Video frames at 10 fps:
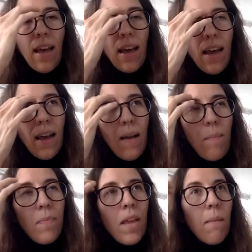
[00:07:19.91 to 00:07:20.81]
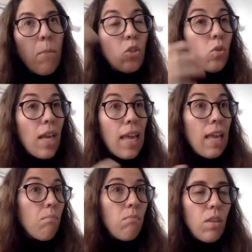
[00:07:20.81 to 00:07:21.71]
But
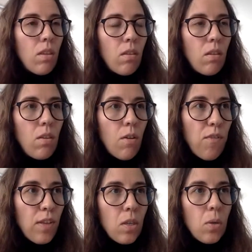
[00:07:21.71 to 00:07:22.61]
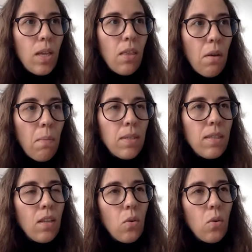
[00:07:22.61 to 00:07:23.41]
today, the physios and therapists,